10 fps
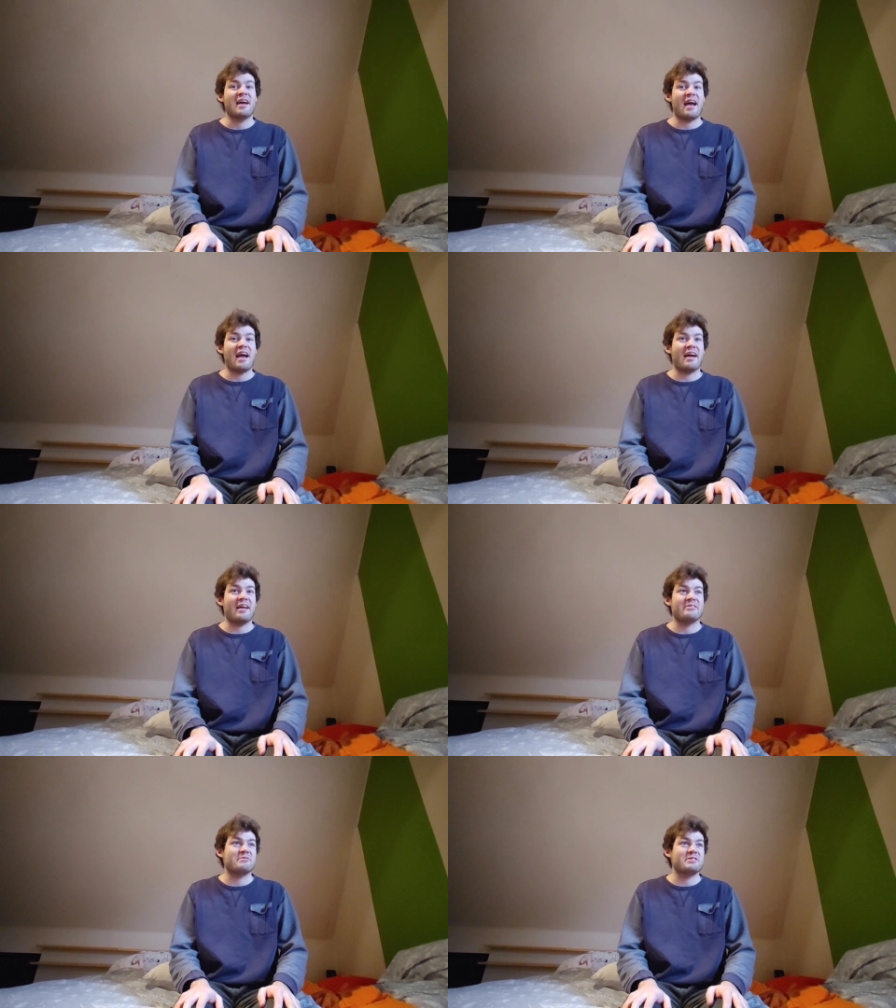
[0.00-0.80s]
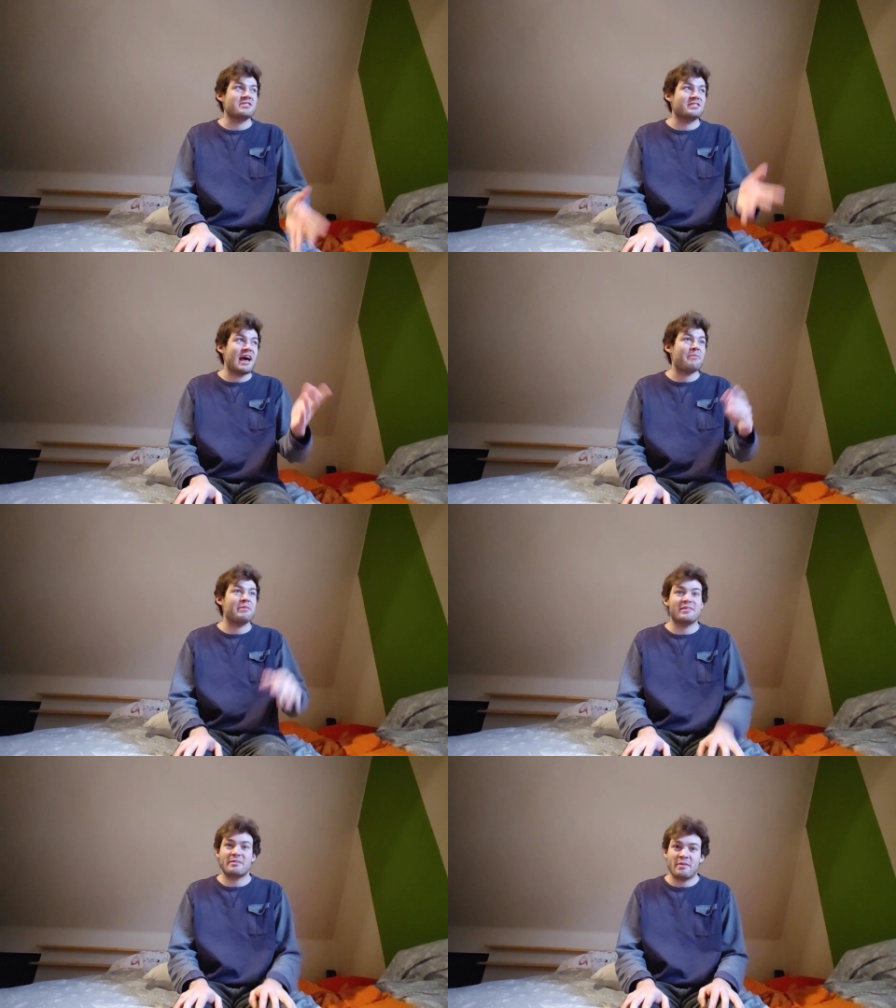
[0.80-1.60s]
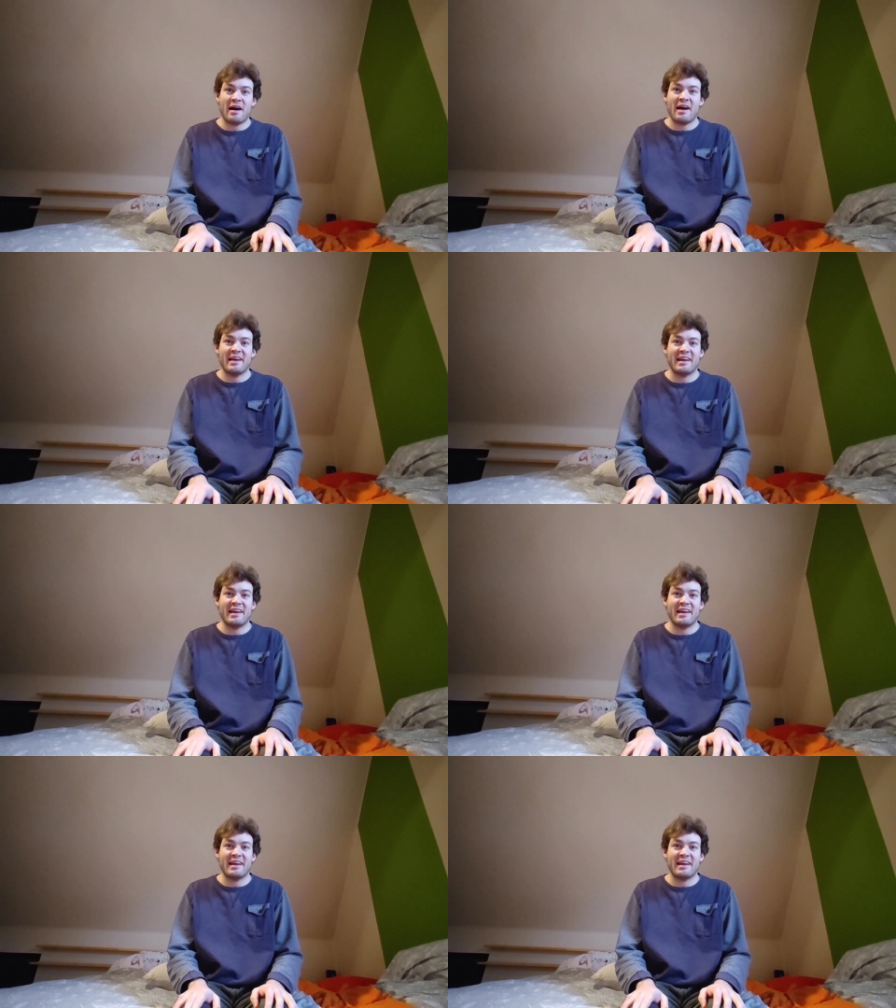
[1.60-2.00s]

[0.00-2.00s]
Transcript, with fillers: and we just happened to buy